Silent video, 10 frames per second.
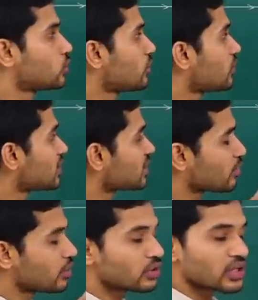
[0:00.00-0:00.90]
So, if it is
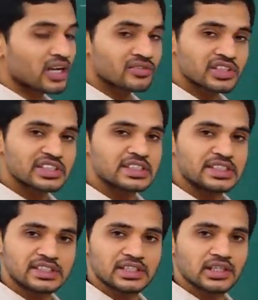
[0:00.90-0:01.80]
able to converge
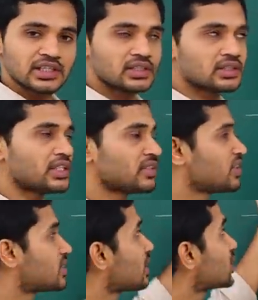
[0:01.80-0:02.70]
easily then
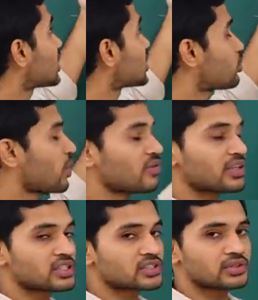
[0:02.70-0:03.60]
we say that the
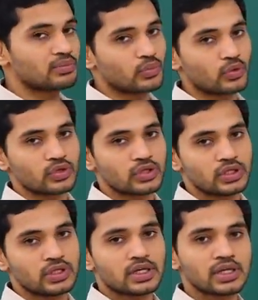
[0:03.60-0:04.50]
power is more
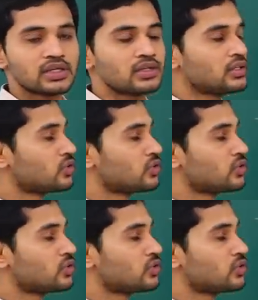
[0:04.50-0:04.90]
clear.